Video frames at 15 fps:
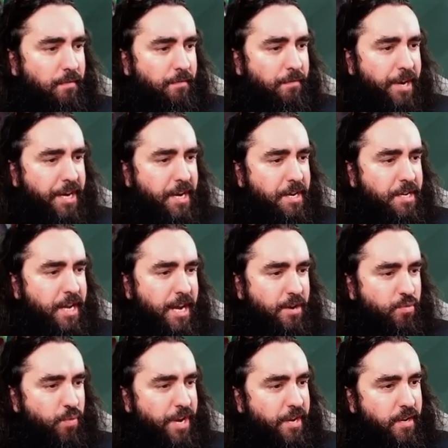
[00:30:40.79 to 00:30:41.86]
Freaking
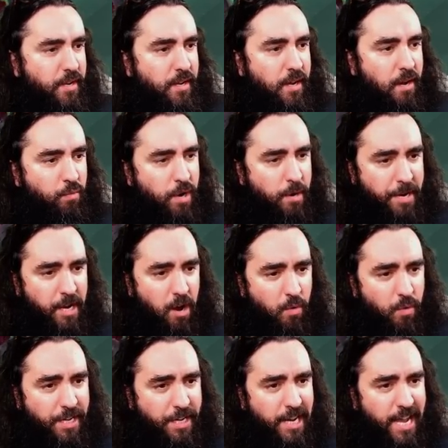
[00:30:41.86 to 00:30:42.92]
didn't we? will be going
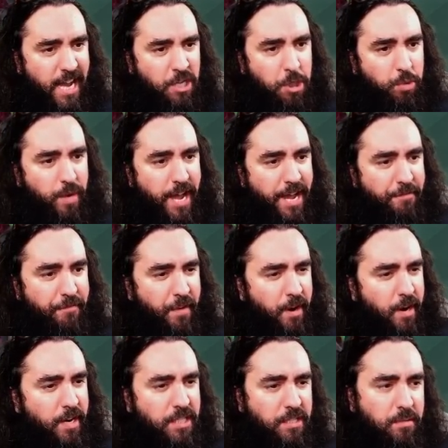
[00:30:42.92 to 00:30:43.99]
with the Ledger Shredder
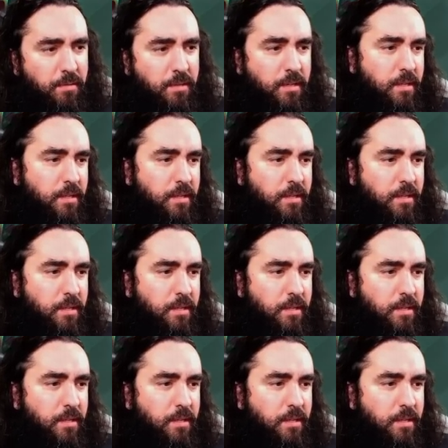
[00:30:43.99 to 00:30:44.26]
first.